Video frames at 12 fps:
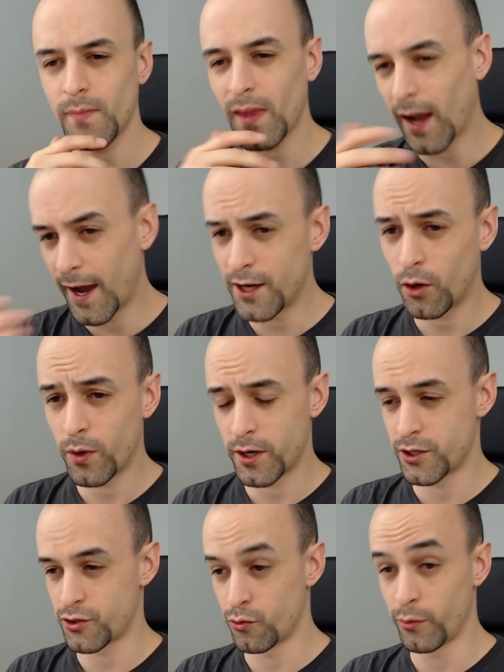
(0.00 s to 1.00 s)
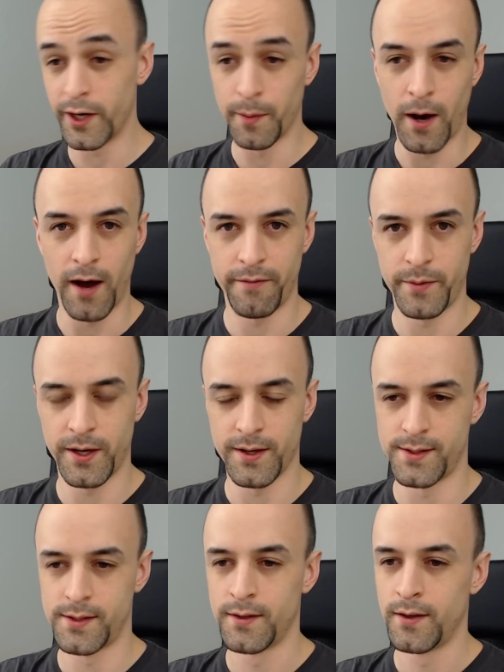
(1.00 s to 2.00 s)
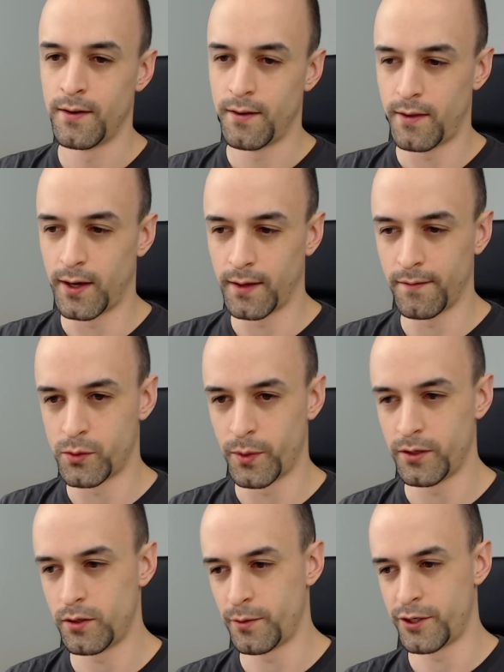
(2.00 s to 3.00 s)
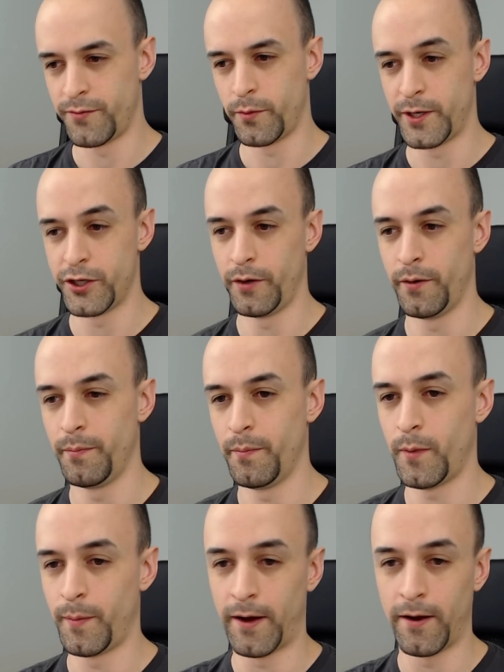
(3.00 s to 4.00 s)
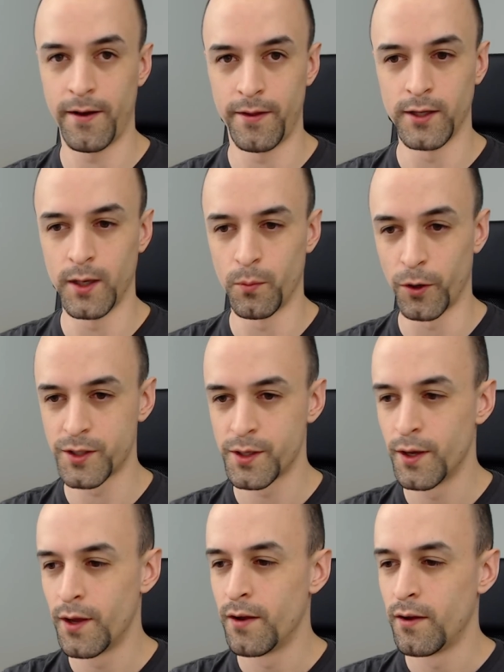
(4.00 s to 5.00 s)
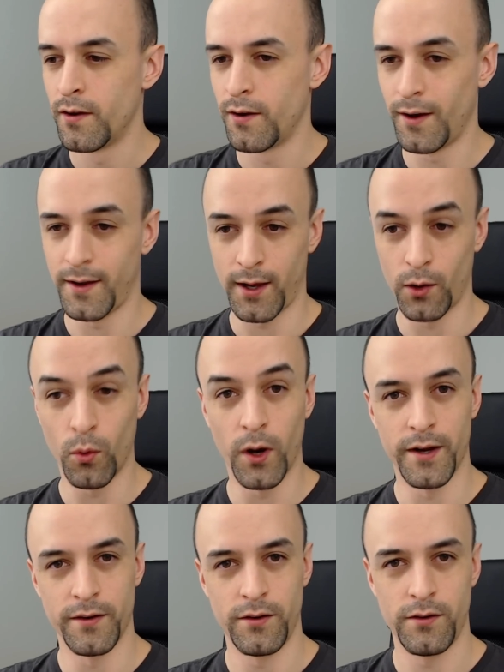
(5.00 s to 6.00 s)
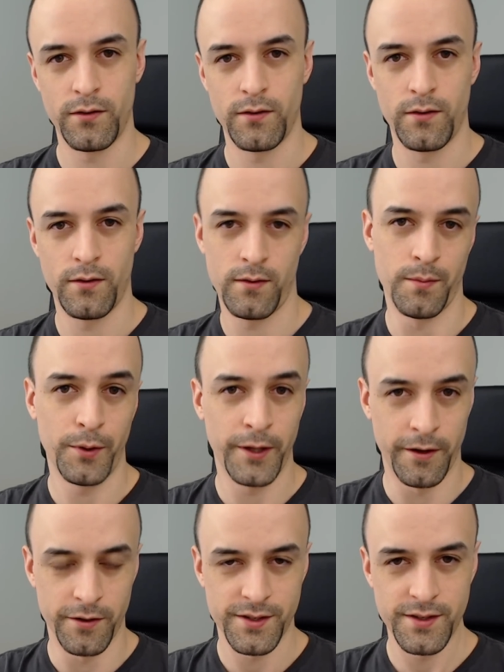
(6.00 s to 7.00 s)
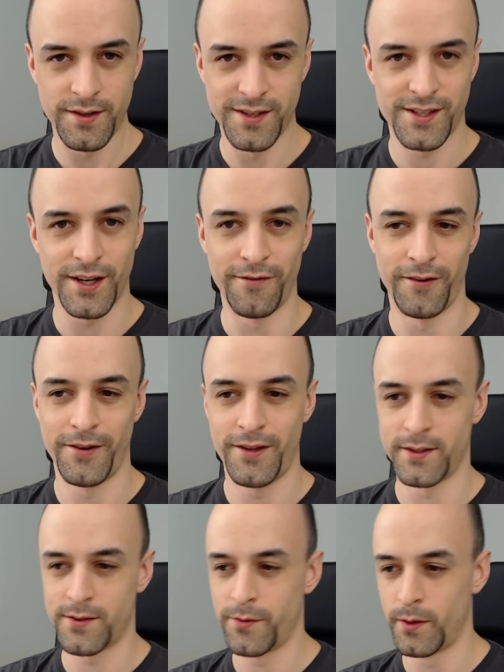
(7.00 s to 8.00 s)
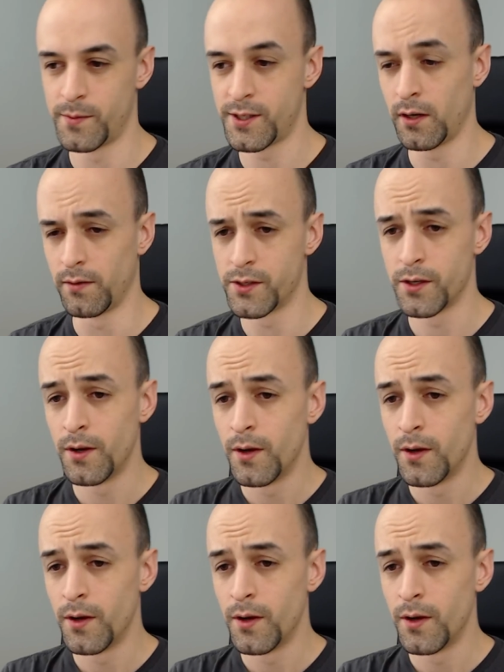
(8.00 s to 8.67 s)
I don't want to just read them off because that gives away too much information about how the game works. And I want the players to discover things for themselves.